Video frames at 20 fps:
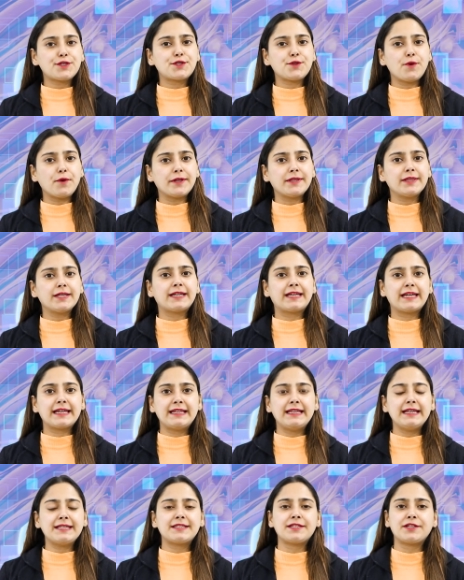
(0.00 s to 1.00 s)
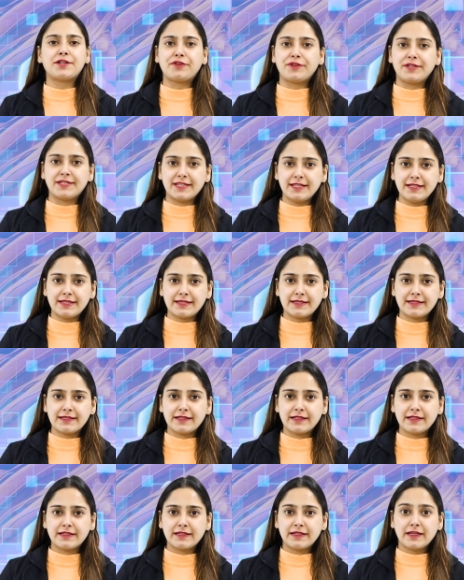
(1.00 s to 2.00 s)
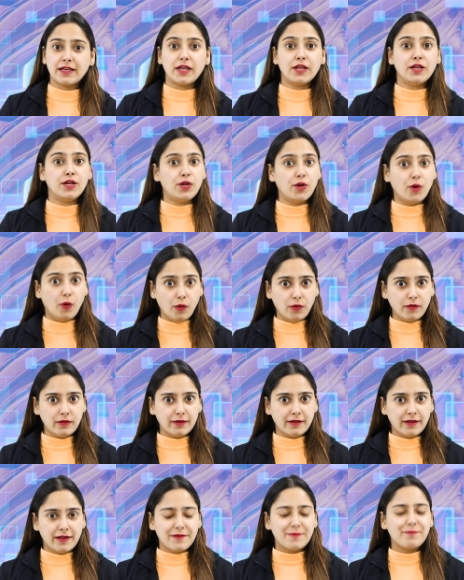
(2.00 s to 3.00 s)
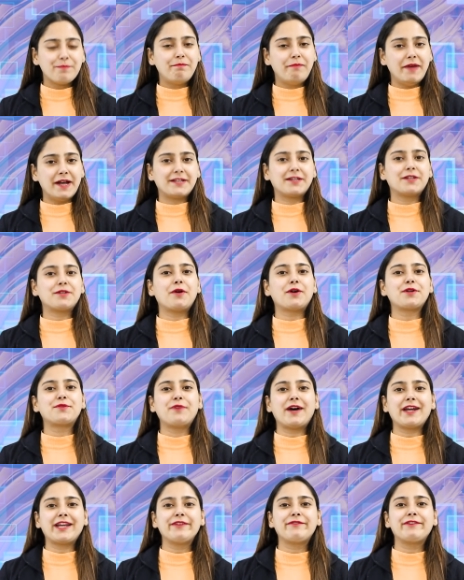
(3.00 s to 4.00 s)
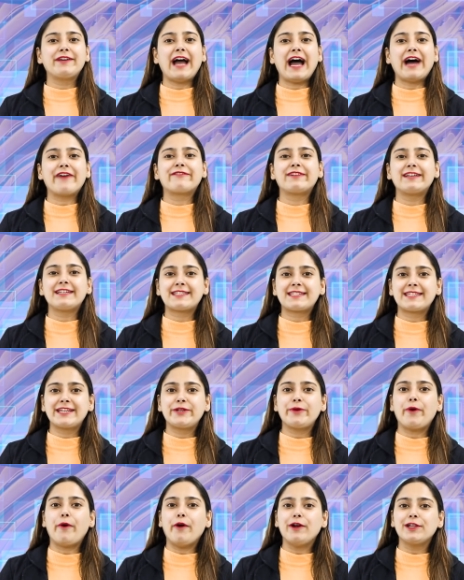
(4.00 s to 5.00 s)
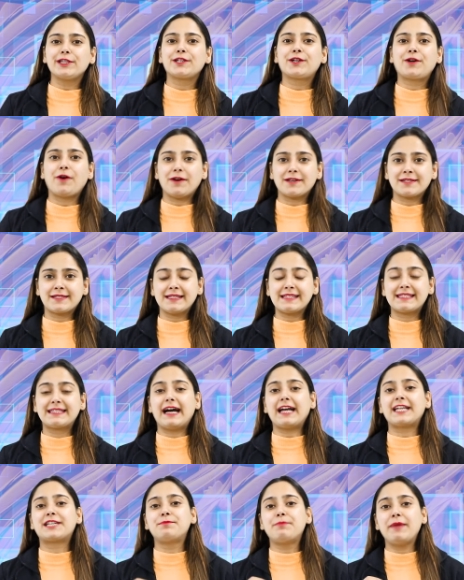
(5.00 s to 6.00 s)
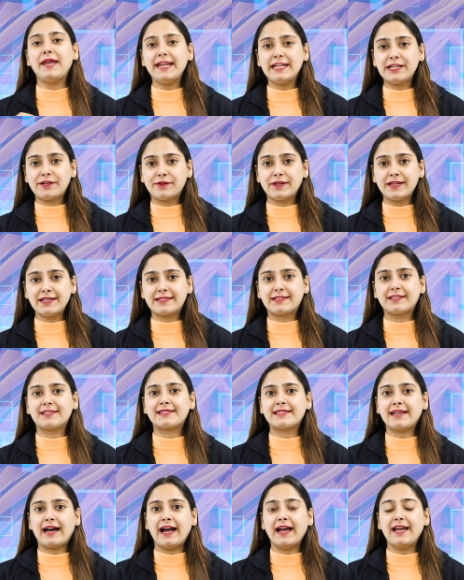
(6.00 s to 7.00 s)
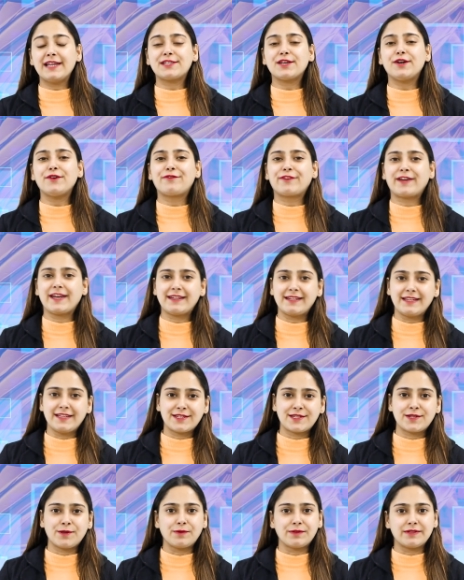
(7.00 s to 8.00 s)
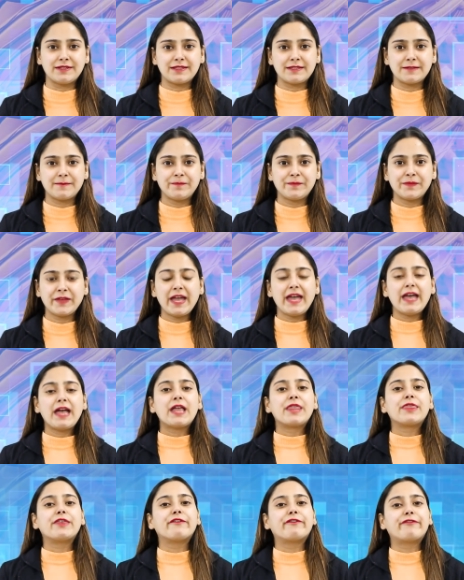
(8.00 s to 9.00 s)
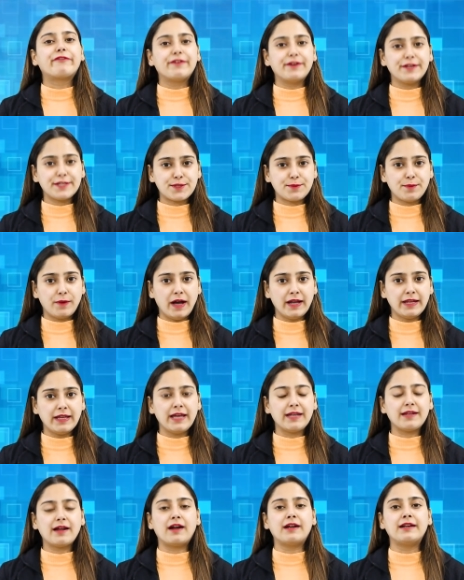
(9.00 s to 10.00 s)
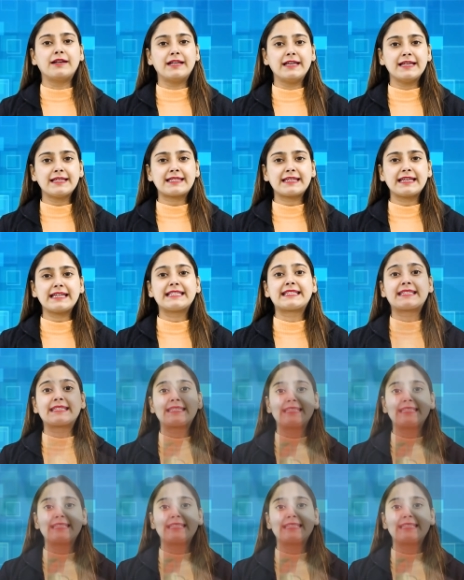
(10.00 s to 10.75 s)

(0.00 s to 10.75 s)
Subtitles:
stone in the kidneys increases? No? Better not worry, we have listed all the causes that may increase the size of kidney stones. The first one in our list is